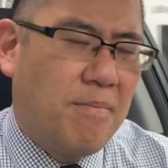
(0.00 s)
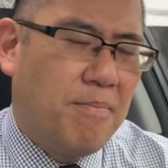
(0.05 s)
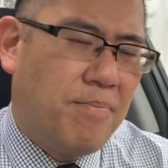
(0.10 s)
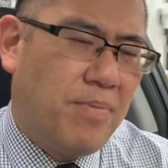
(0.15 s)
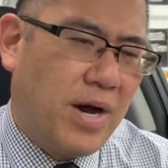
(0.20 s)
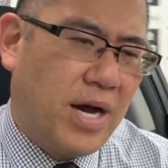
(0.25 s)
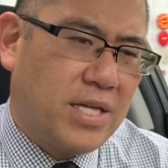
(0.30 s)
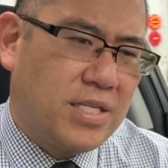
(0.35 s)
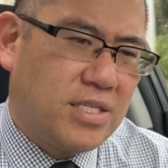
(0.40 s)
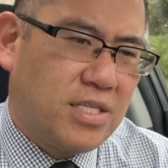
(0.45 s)

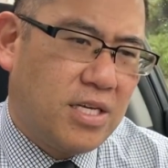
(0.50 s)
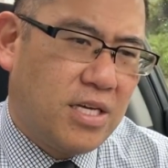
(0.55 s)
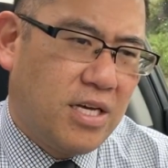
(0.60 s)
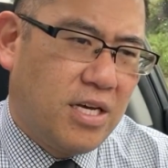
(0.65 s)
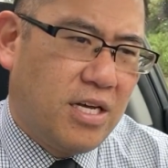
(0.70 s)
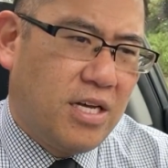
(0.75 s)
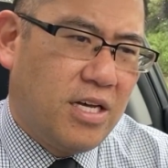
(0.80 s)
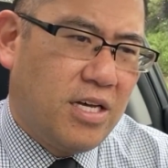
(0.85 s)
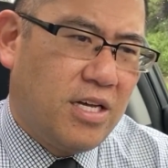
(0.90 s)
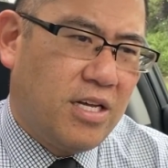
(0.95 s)
But
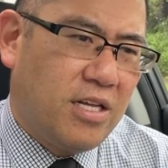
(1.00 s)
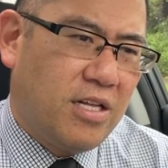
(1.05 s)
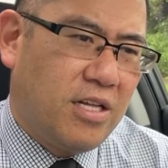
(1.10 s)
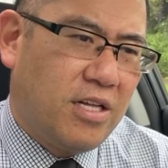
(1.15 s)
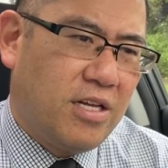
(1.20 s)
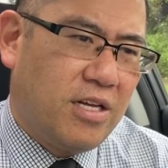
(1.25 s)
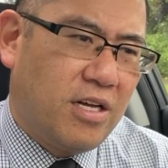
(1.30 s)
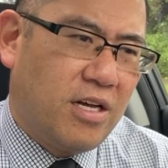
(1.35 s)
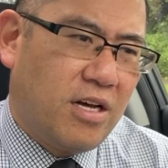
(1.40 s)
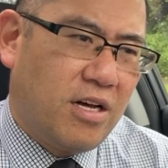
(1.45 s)

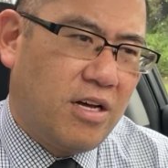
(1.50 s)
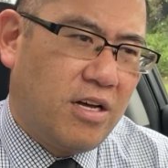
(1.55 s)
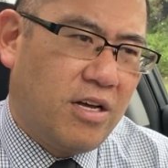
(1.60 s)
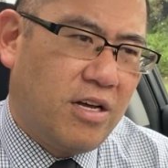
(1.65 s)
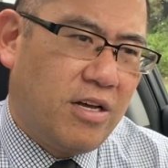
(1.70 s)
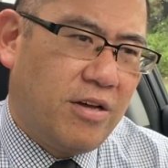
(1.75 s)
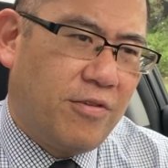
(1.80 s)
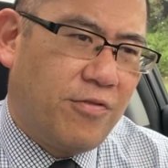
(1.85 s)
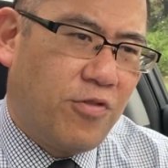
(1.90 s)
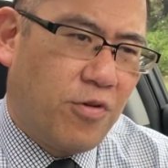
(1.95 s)

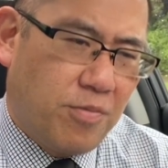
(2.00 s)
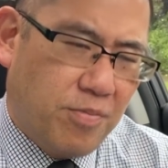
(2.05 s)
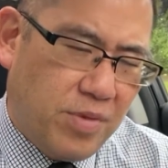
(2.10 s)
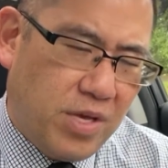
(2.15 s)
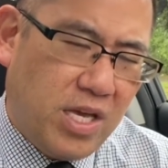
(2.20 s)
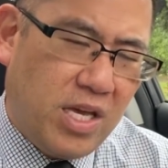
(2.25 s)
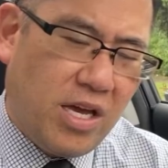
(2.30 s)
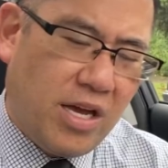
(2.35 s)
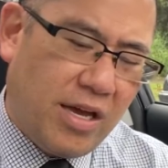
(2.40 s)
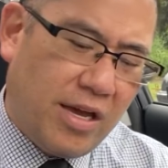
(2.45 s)
for
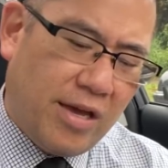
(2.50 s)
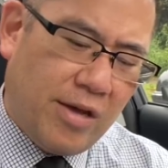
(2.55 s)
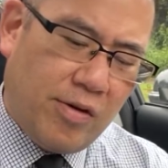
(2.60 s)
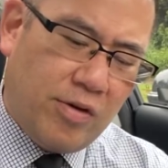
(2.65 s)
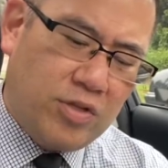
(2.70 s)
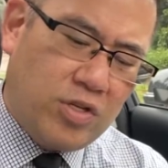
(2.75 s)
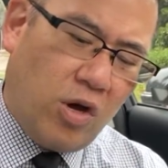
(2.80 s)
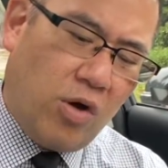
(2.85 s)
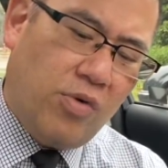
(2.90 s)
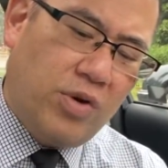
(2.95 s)
me, it
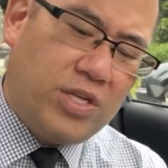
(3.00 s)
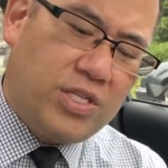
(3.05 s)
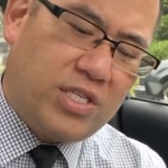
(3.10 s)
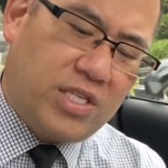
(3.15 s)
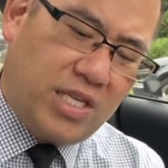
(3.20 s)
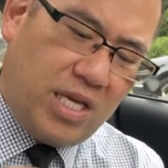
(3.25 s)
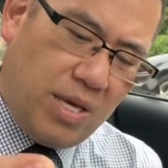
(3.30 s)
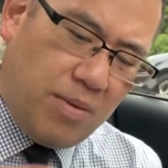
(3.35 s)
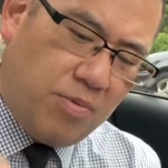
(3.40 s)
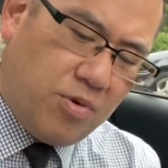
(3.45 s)
was always
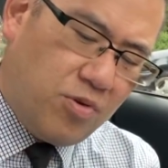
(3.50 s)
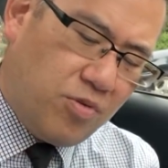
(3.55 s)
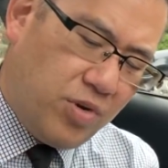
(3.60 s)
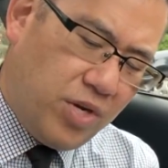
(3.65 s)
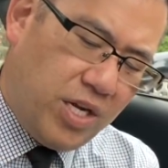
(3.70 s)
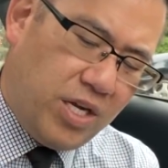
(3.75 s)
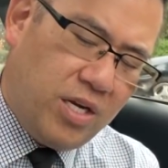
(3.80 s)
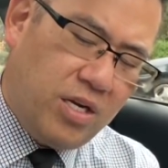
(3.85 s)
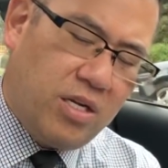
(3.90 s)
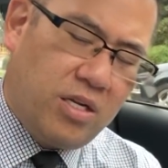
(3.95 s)
keep
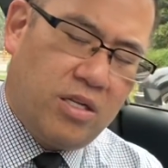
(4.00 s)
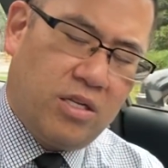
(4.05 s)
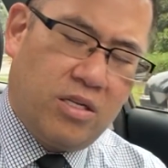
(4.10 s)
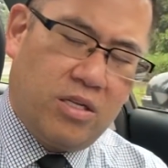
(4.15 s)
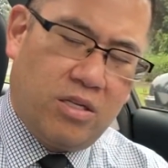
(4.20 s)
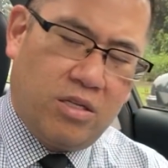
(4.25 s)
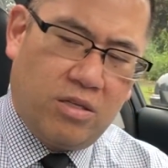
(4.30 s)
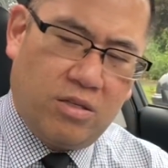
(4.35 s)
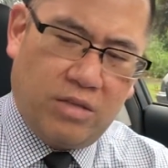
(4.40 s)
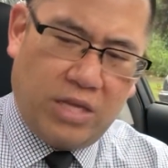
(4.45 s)
Green,
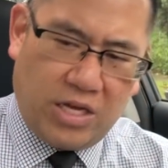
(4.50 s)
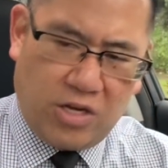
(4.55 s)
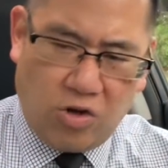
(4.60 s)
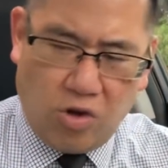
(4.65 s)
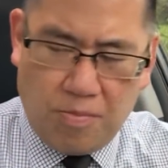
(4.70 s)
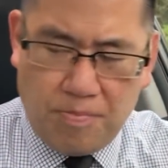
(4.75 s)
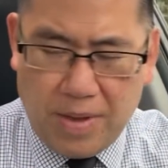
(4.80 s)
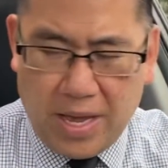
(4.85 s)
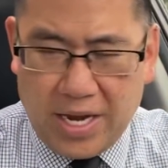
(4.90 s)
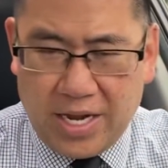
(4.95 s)
let go
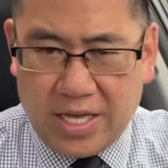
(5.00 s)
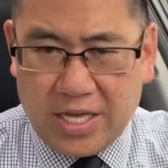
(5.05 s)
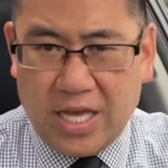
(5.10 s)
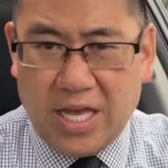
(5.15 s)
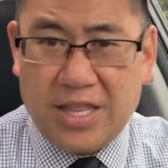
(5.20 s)
of Benning.